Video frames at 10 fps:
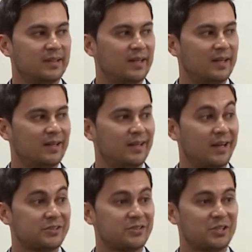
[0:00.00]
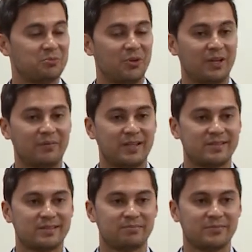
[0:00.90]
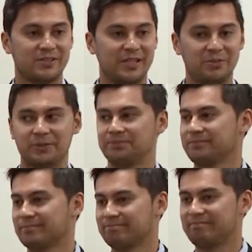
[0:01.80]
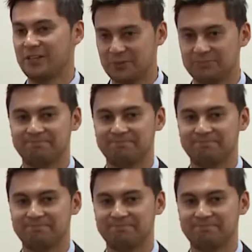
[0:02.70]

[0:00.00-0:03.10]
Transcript: an exercise program that's sustainable. Thank you.